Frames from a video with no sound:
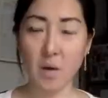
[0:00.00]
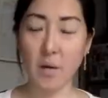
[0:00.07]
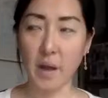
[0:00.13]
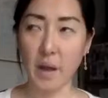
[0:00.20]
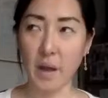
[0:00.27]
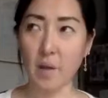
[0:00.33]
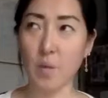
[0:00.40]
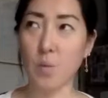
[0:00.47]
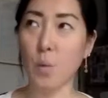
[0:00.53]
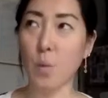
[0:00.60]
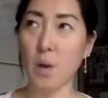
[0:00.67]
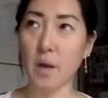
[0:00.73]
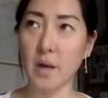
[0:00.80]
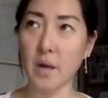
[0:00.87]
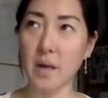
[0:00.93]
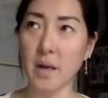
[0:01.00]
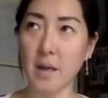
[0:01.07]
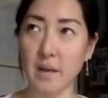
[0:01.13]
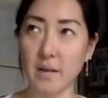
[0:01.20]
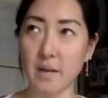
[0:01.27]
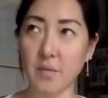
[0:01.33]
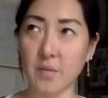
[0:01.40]
Okay. What
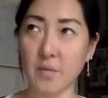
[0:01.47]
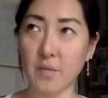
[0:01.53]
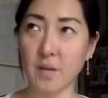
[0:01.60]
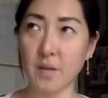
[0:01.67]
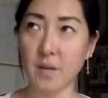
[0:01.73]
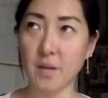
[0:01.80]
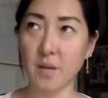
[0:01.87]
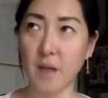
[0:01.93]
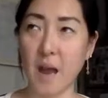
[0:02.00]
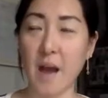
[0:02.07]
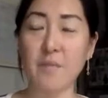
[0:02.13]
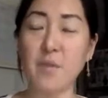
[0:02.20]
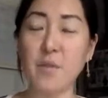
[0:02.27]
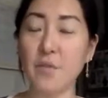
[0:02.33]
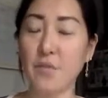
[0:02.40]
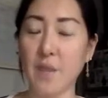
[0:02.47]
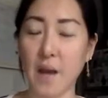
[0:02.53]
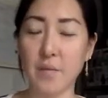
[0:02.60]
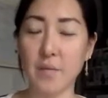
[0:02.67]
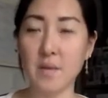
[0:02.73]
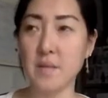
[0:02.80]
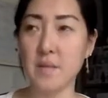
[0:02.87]
if have you
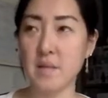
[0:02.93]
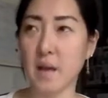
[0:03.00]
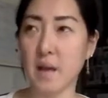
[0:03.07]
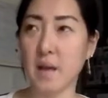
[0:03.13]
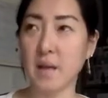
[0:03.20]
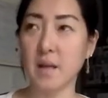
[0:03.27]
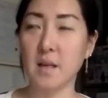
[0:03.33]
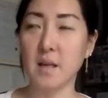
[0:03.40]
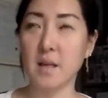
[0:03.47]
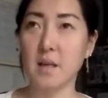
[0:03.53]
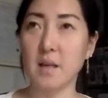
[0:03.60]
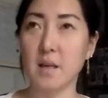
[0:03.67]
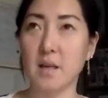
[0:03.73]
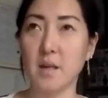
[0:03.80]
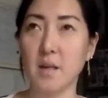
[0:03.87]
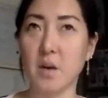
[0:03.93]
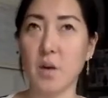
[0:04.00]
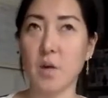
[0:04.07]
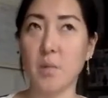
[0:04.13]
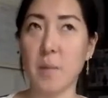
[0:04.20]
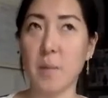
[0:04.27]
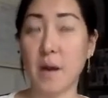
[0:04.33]
found this that,
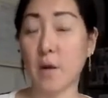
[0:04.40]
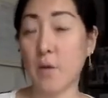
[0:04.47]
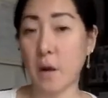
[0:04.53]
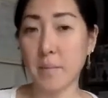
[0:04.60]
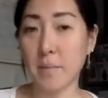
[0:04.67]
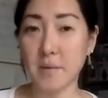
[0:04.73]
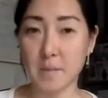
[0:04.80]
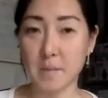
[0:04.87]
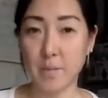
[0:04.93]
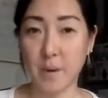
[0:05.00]
my grandma's